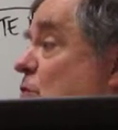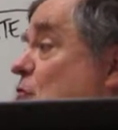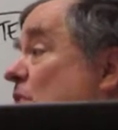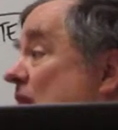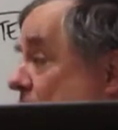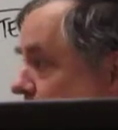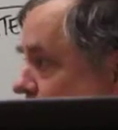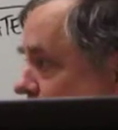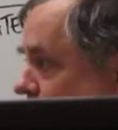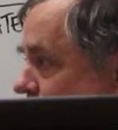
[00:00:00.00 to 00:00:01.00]
credit.
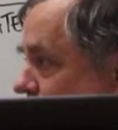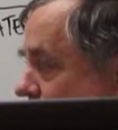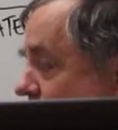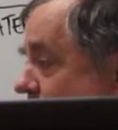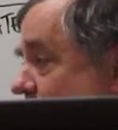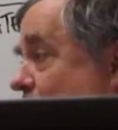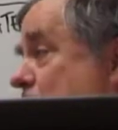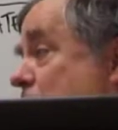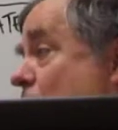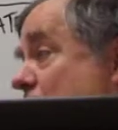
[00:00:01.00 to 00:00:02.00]
That
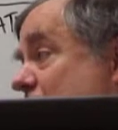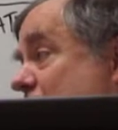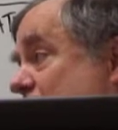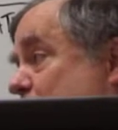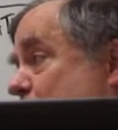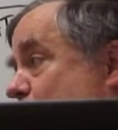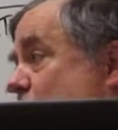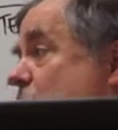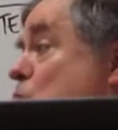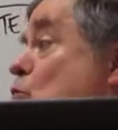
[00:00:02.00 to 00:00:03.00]
was called investment credit